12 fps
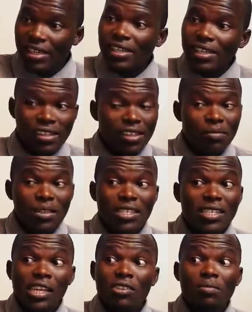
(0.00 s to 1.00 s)
And the
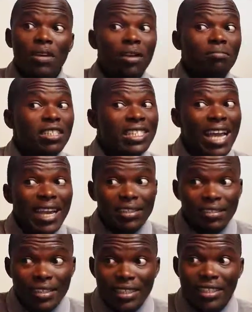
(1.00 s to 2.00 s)
person can become
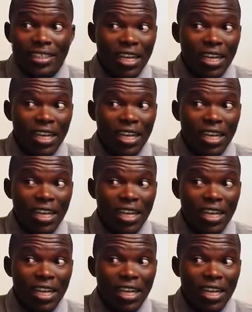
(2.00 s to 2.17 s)
dehydrated,